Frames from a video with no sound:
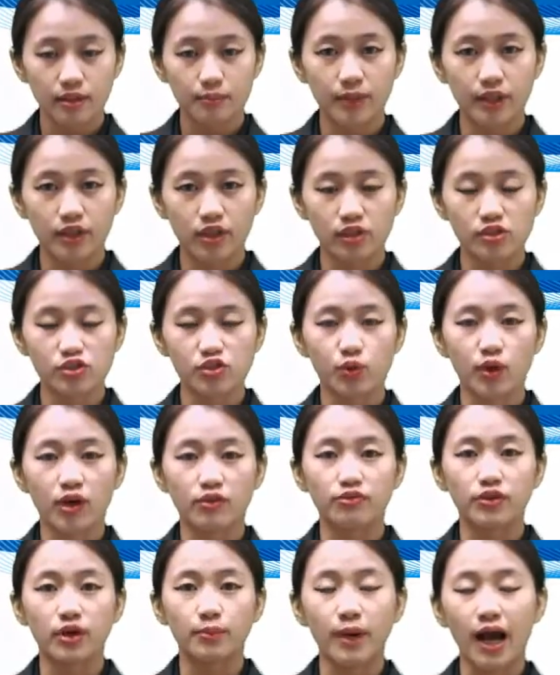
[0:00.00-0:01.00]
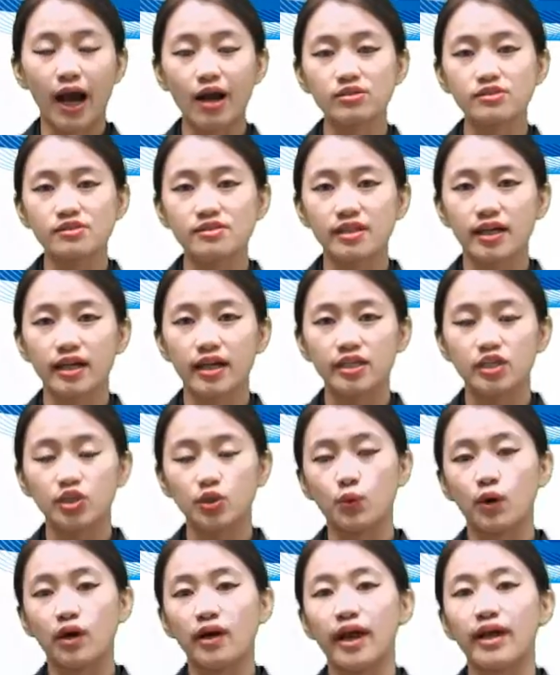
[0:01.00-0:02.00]
because you are from outside,
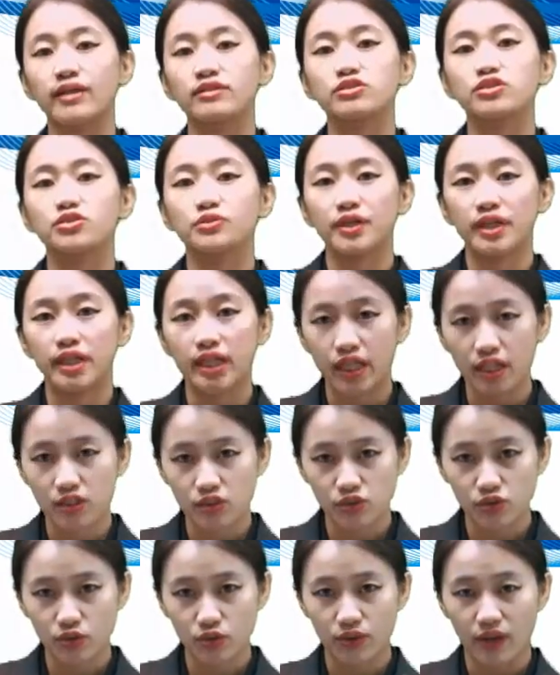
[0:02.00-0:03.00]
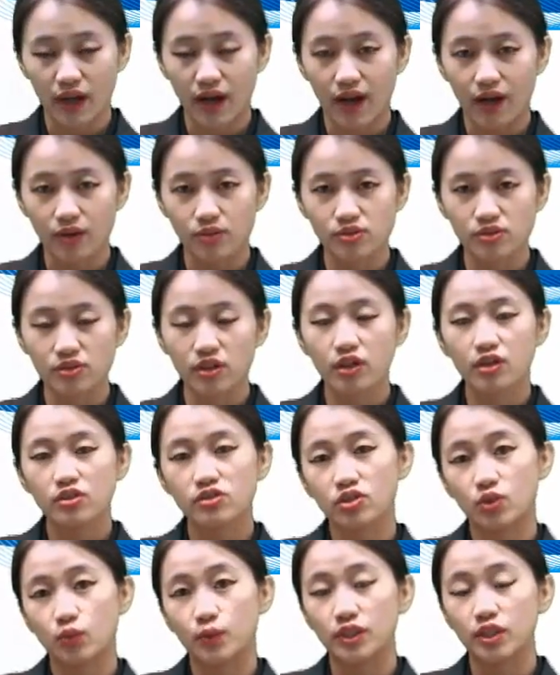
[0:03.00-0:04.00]
you are entering into the house.
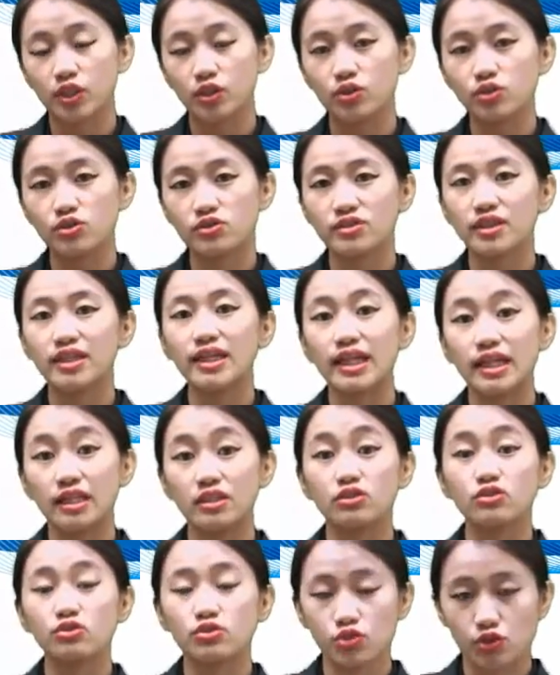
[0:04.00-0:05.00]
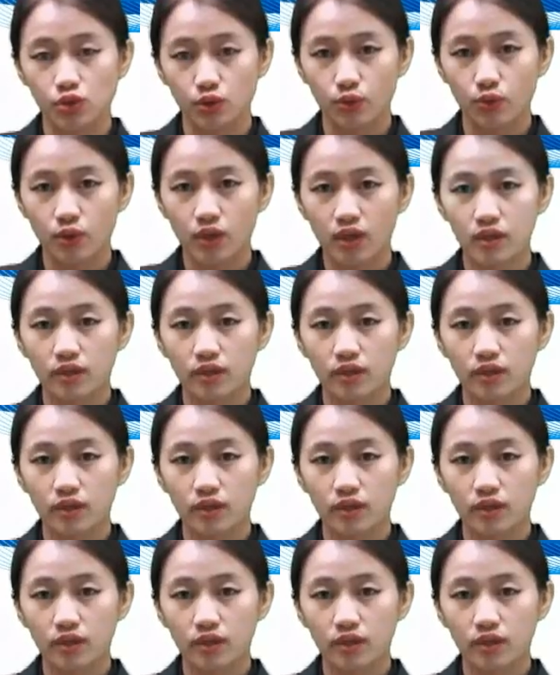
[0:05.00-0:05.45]
So we use into.